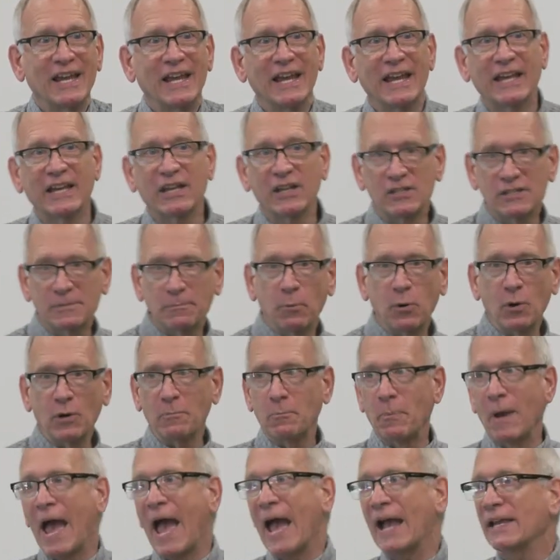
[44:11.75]
it gets put
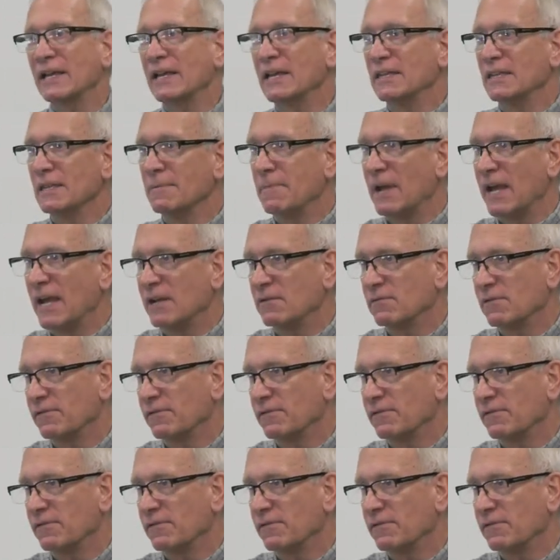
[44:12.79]
back in the main